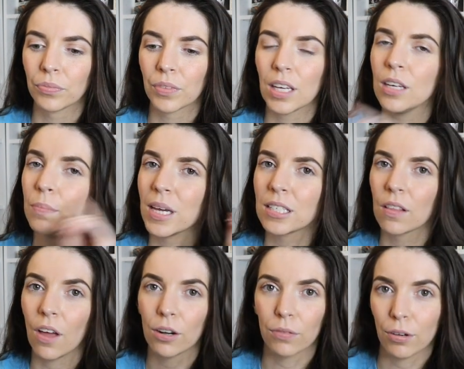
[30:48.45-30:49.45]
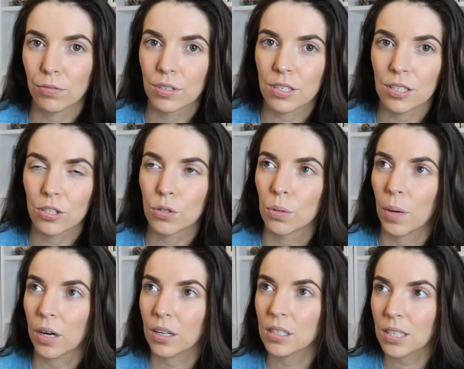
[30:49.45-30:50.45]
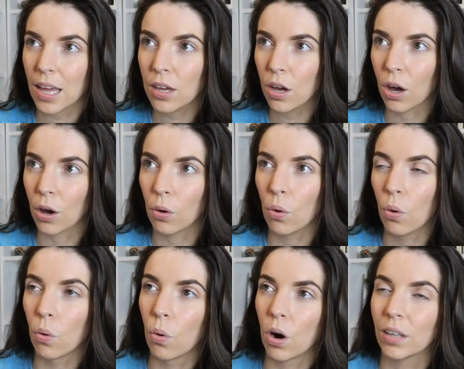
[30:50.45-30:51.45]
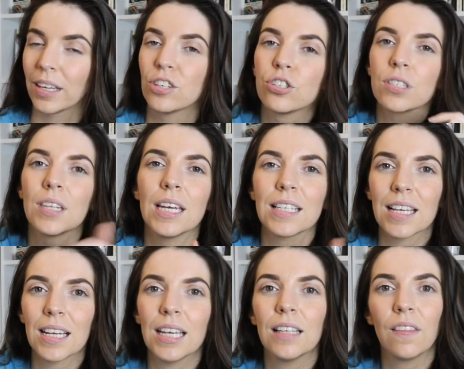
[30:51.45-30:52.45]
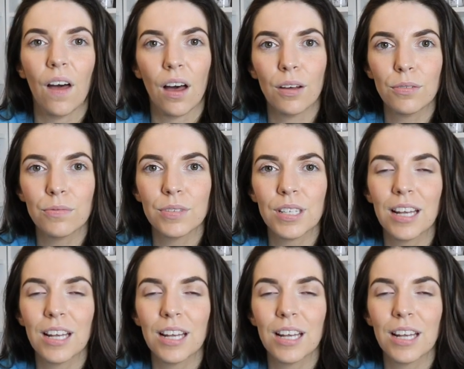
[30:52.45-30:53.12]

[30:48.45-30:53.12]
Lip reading: he makes a lot of references to American Psycho, or, like, just things that he loves.